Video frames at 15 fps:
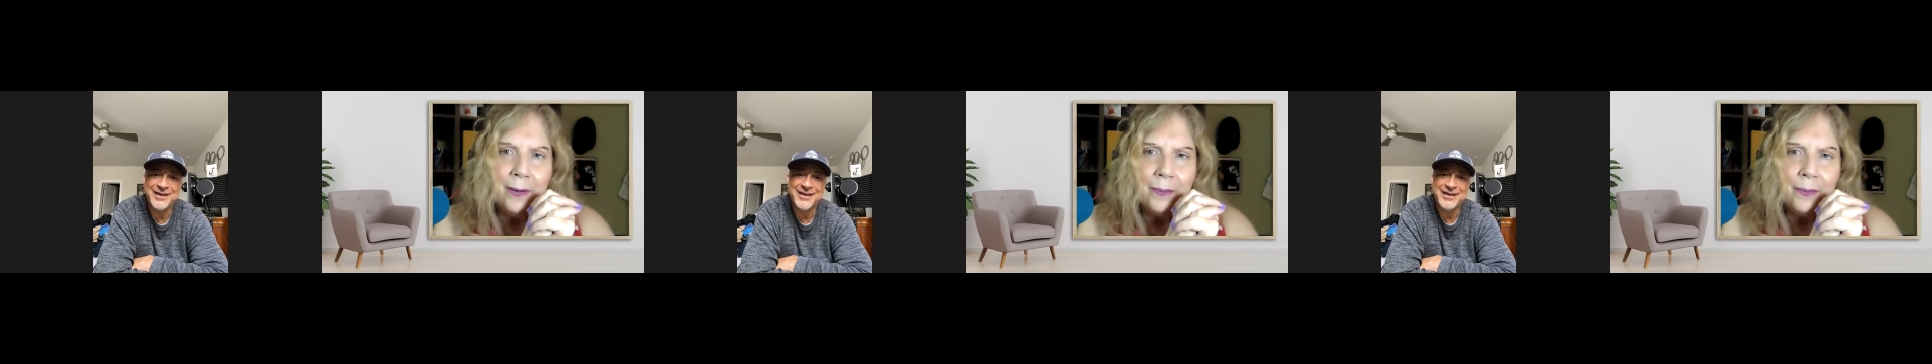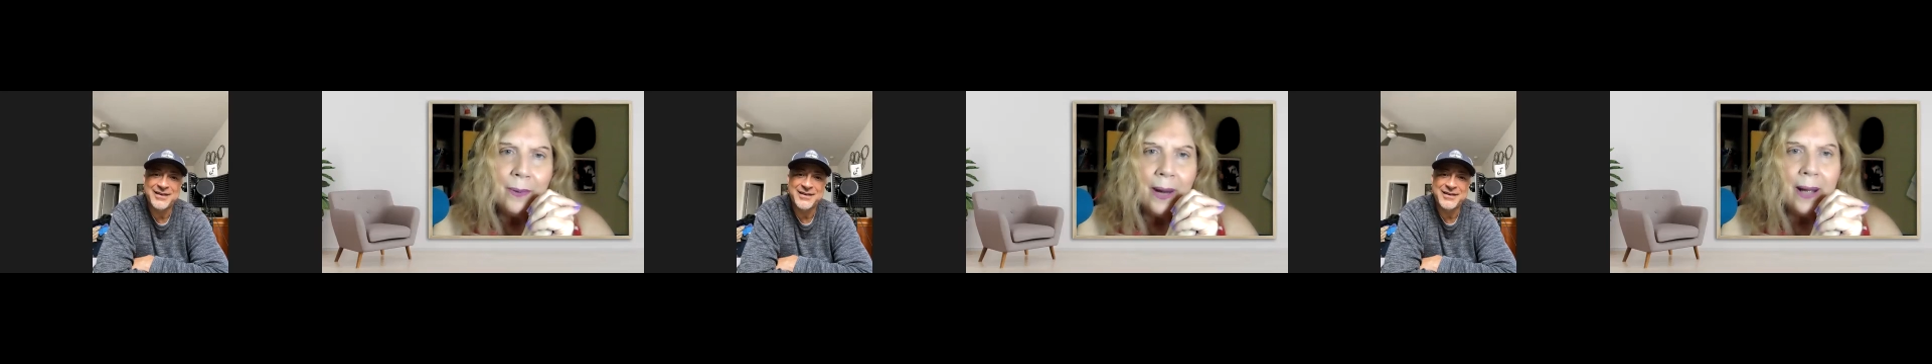
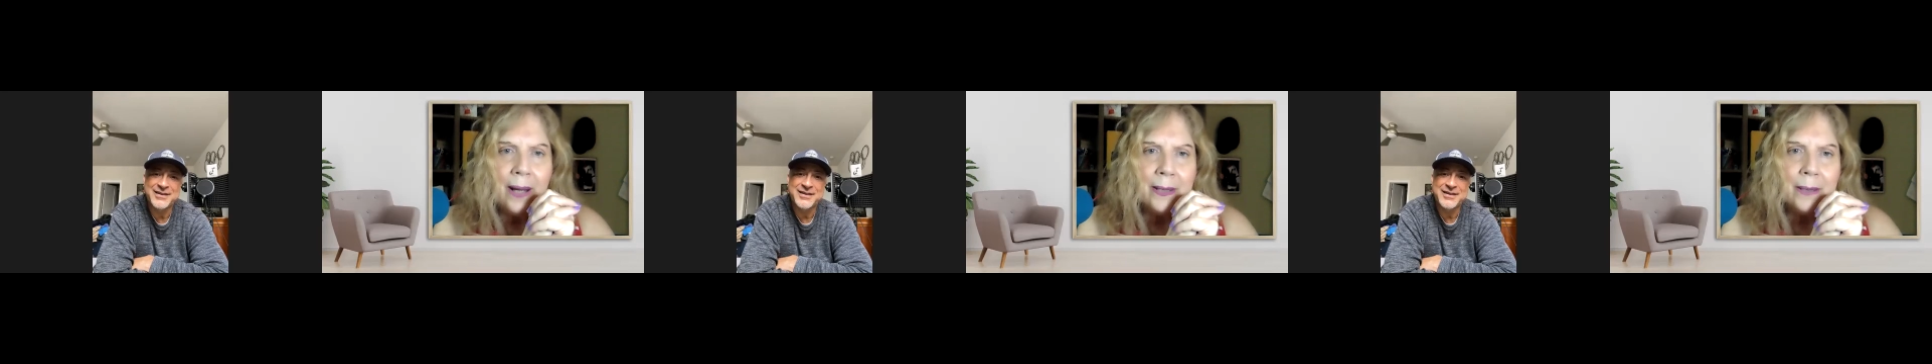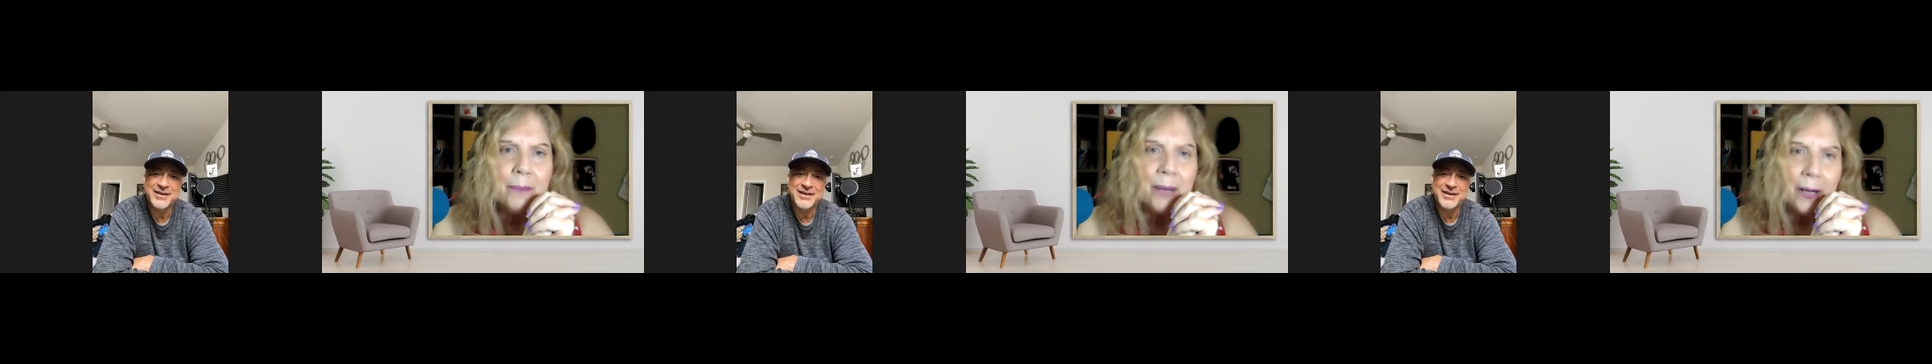we're
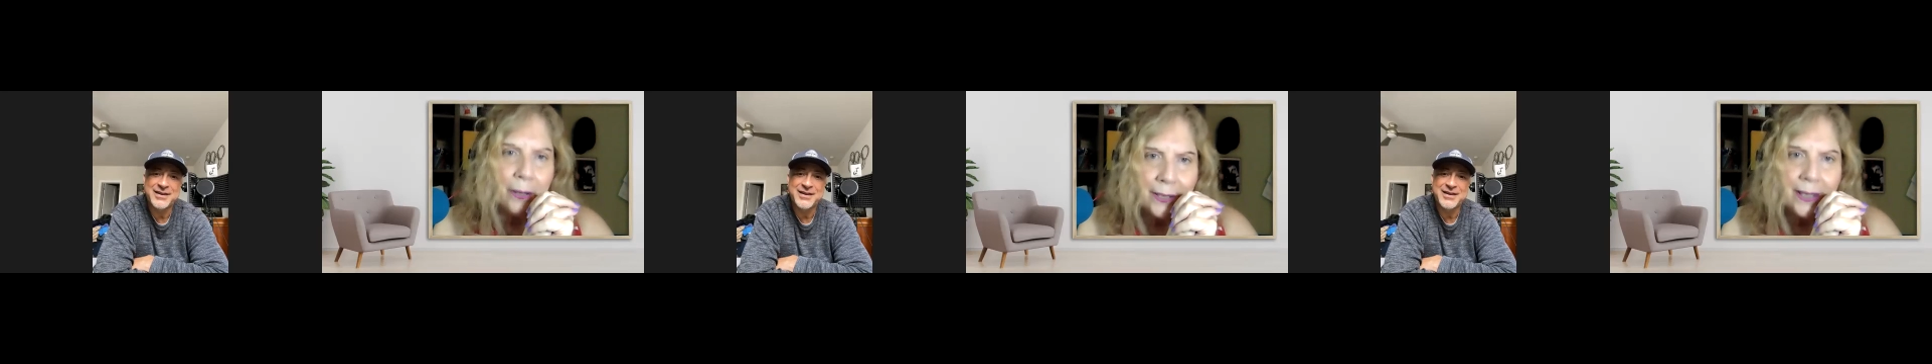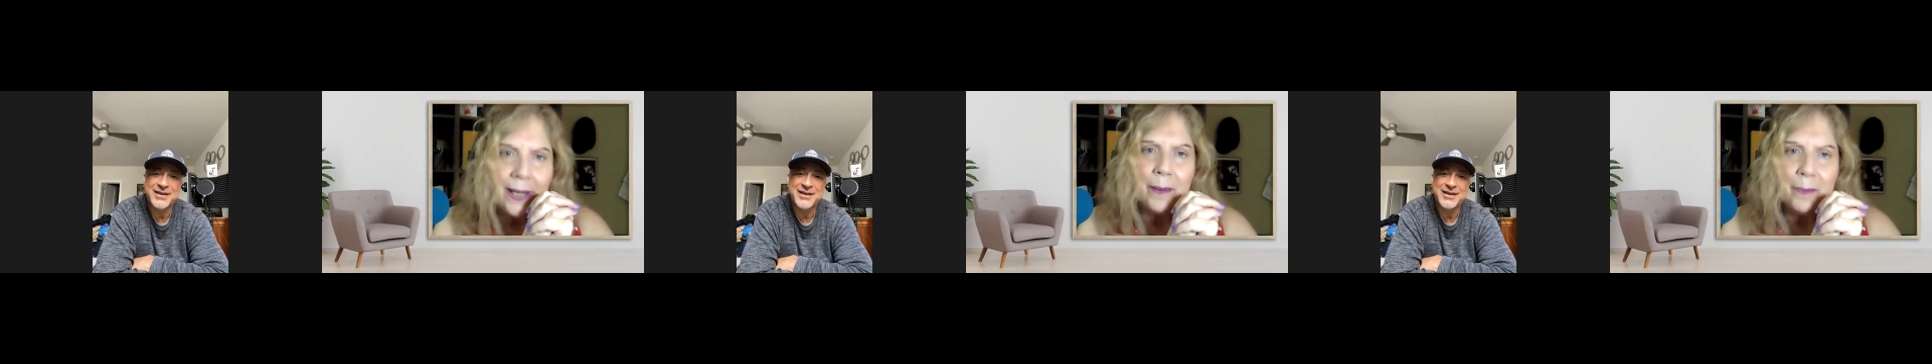on to
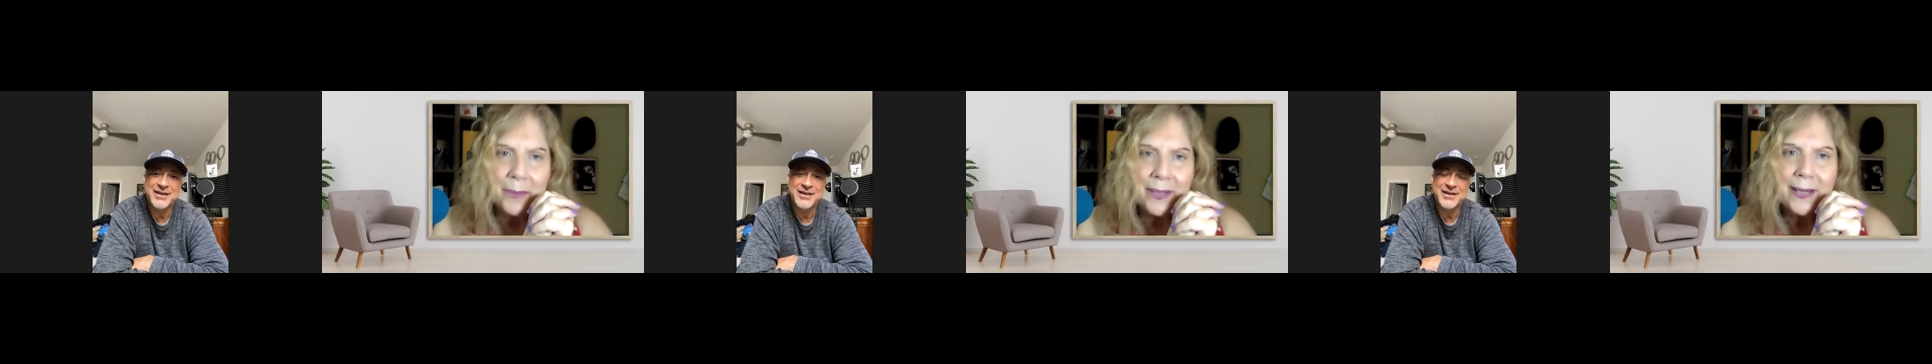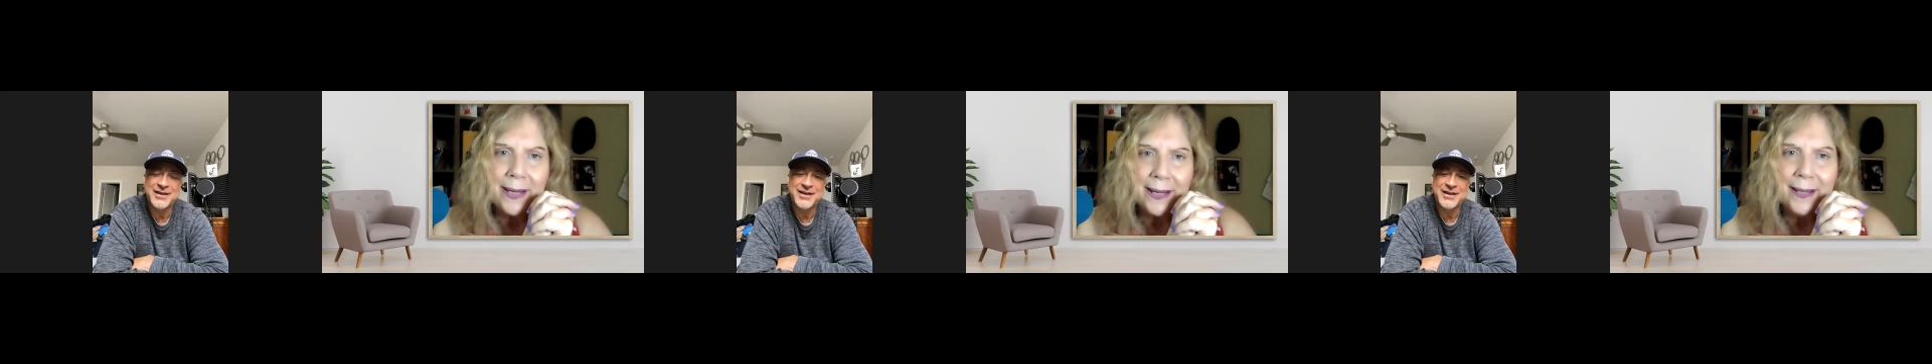better
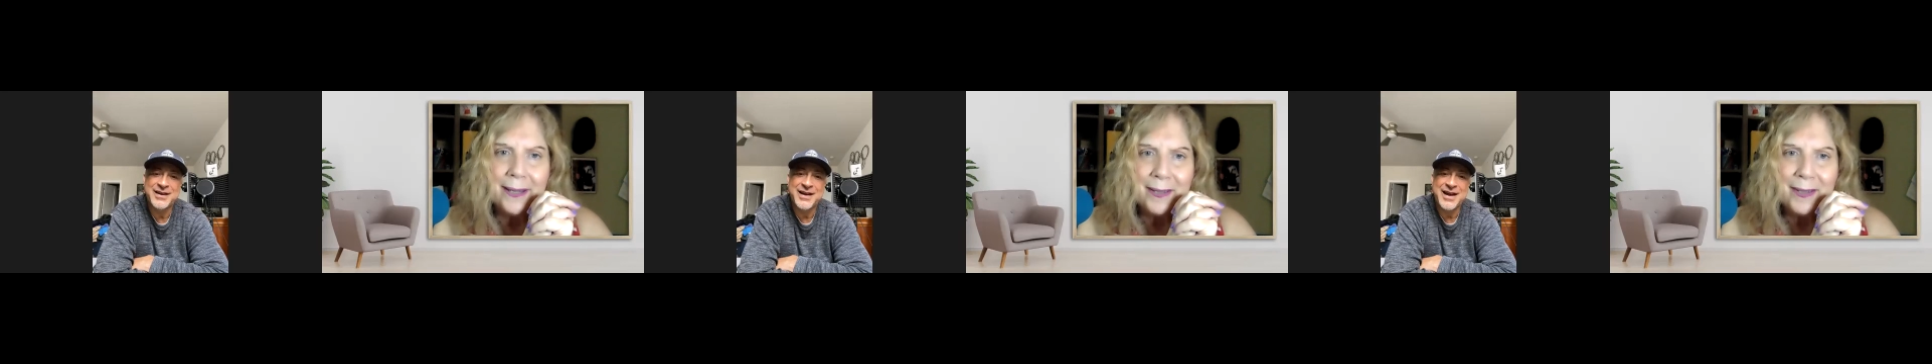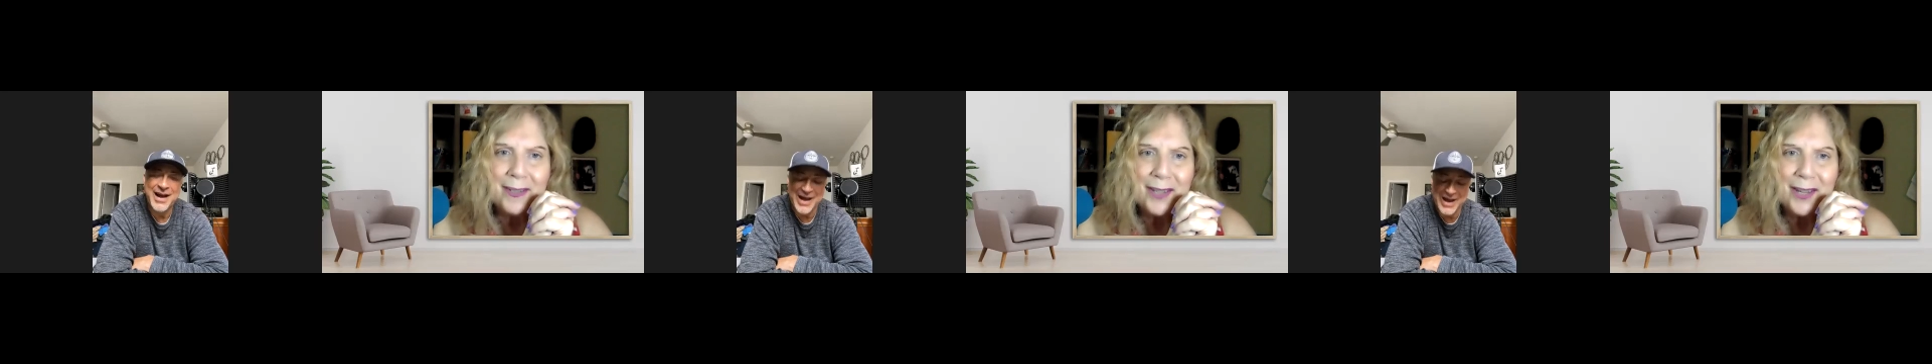times
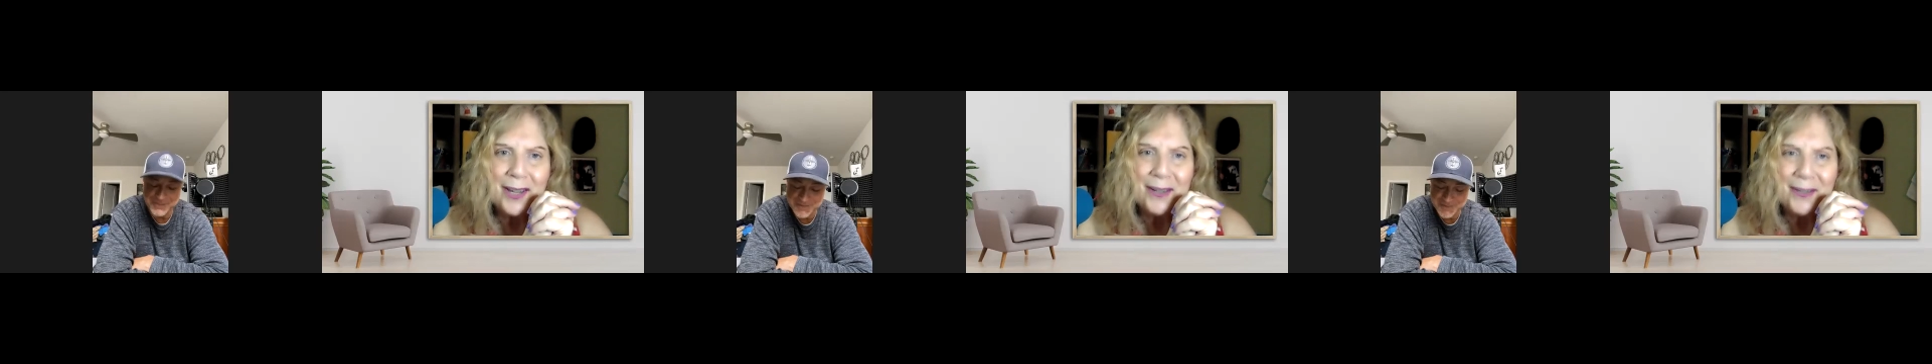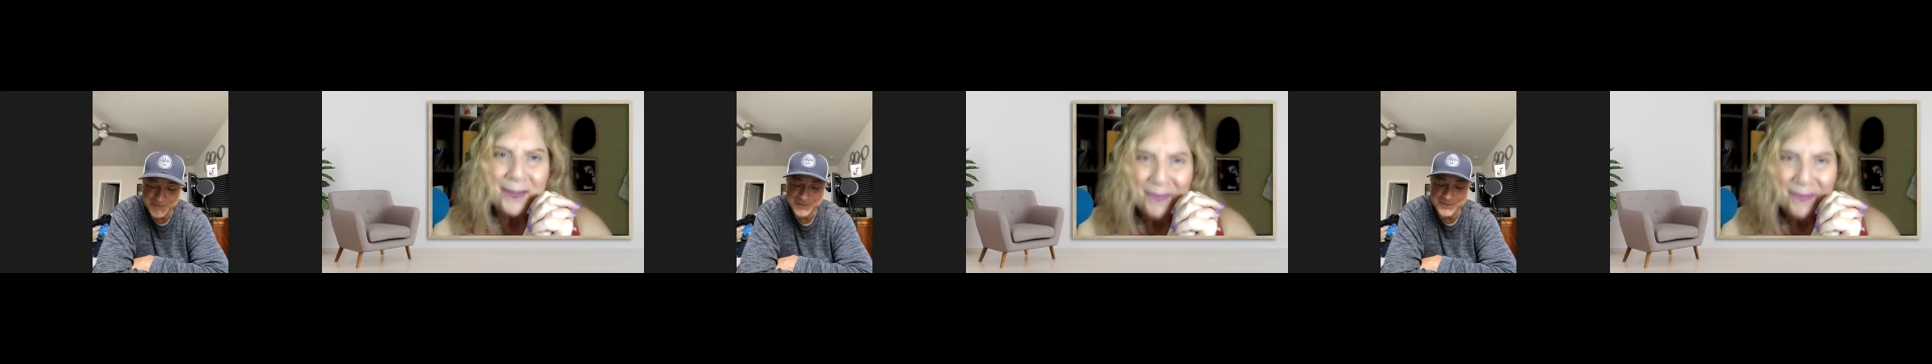again.
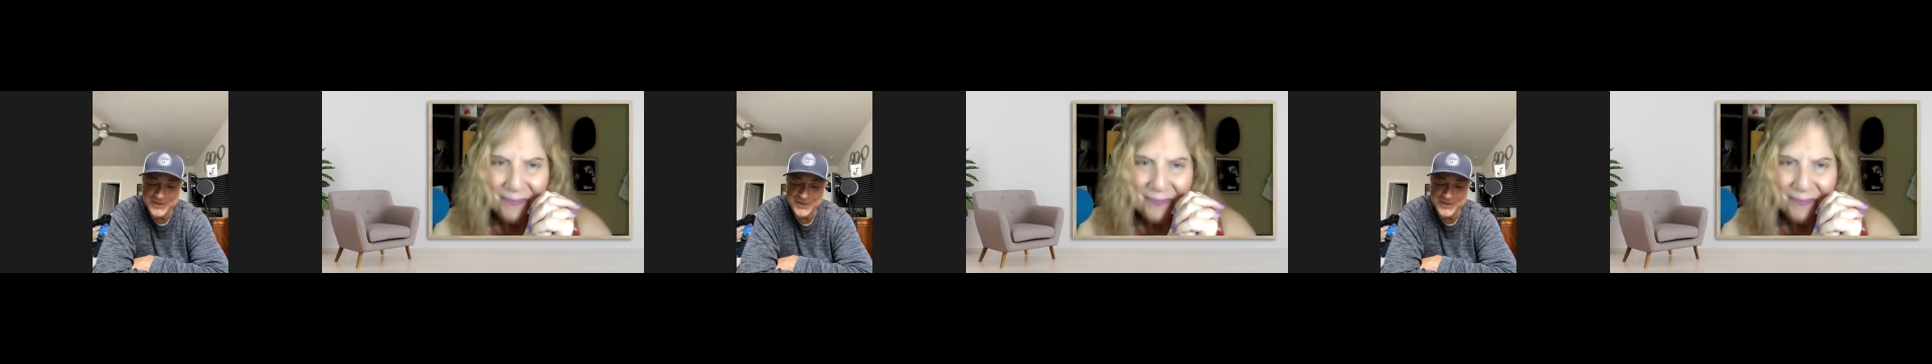So